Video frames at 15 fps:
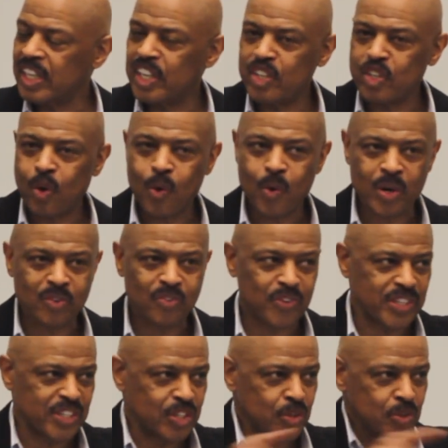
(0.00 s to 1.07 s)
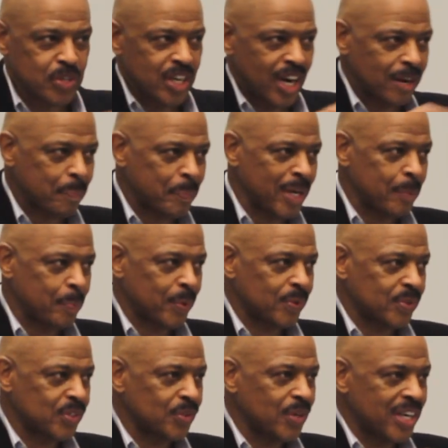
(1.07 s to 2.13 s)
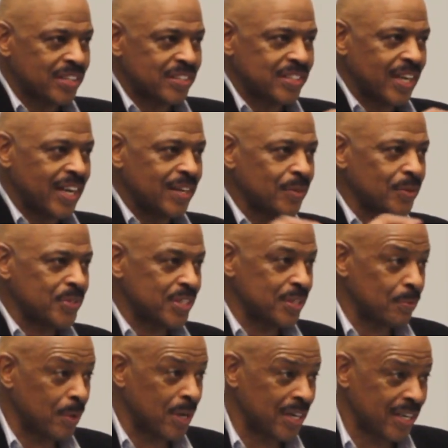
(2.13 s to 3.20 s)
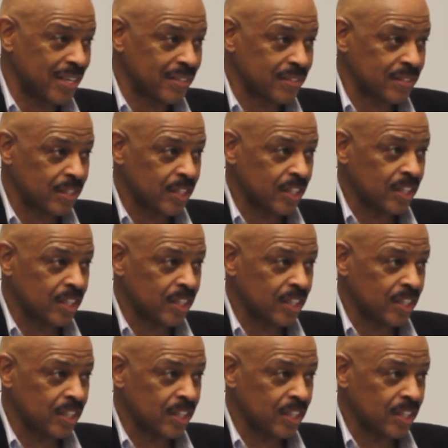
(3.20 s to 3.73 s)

in order for you young people to understand who she was.